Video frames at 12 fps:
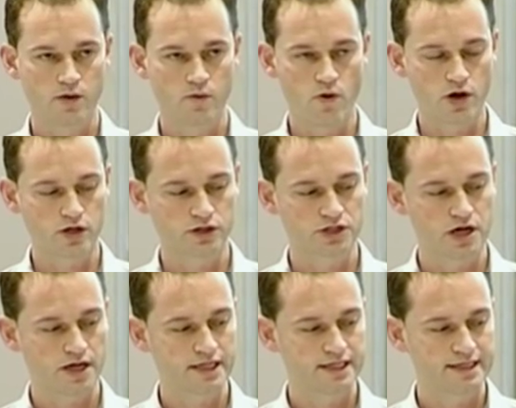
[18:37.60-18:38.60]
work
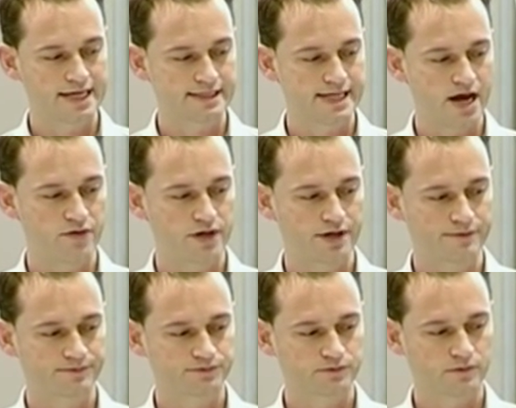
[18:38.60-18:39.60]
done in that area.
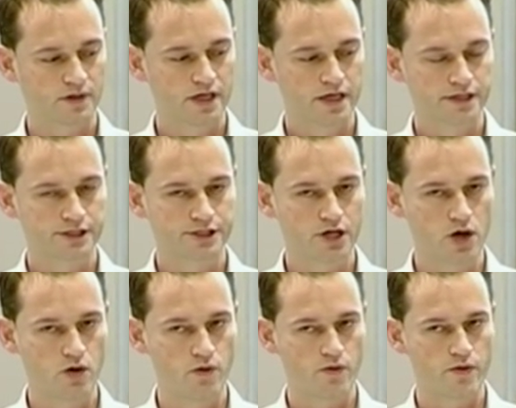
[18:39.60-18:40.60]

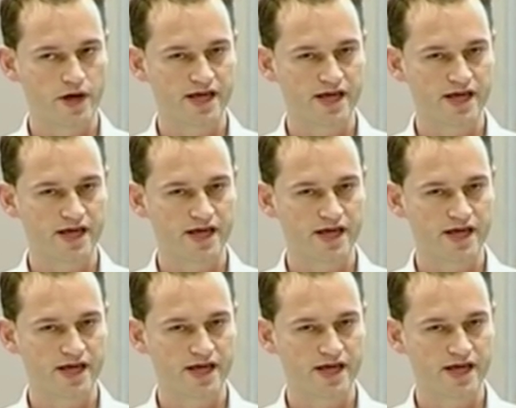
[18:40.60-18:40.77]
So